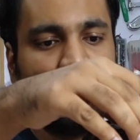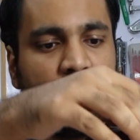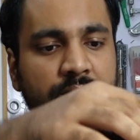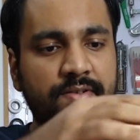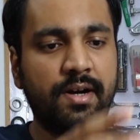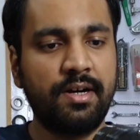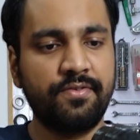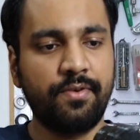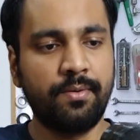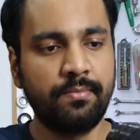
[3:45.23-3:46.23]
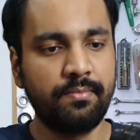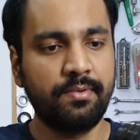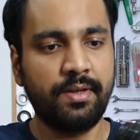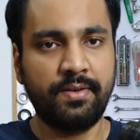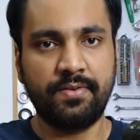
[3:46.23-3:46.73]
It starts
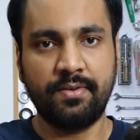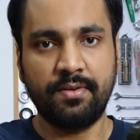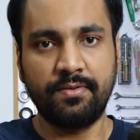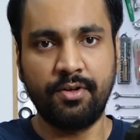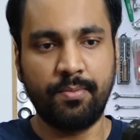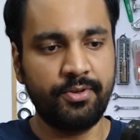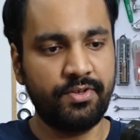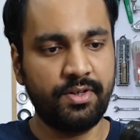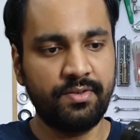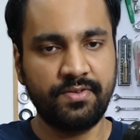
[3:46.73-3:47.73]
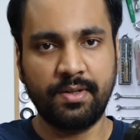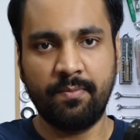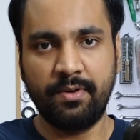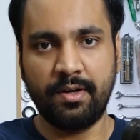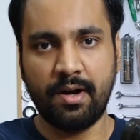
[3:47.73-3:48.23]
from this zero position
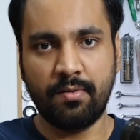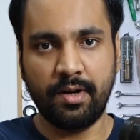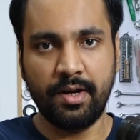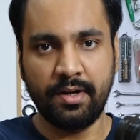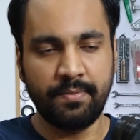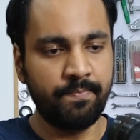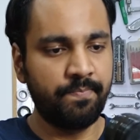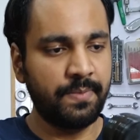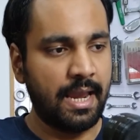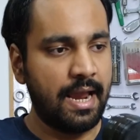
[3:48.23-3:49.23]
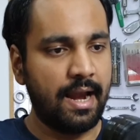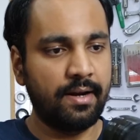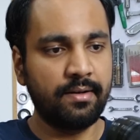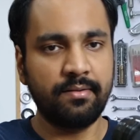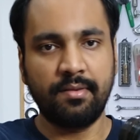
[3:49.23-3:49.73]
somewhere around here,
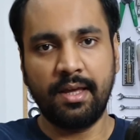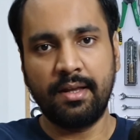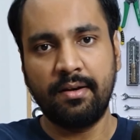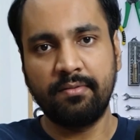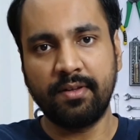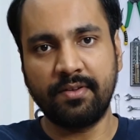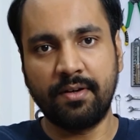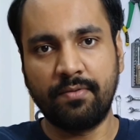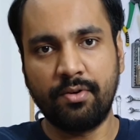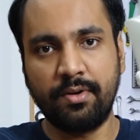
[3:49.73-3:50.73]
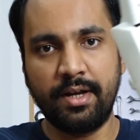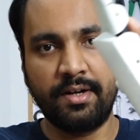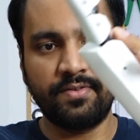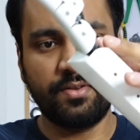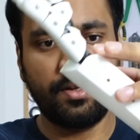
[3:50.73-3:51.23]
and then the servo
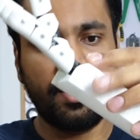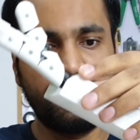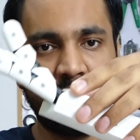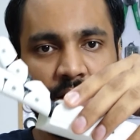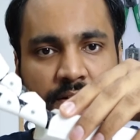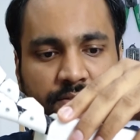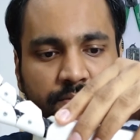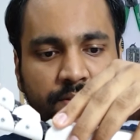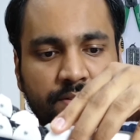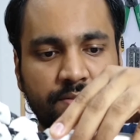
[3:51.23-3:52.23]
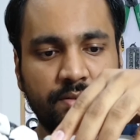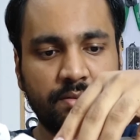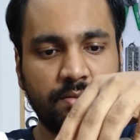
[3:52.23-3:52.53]
rotates and it gets to its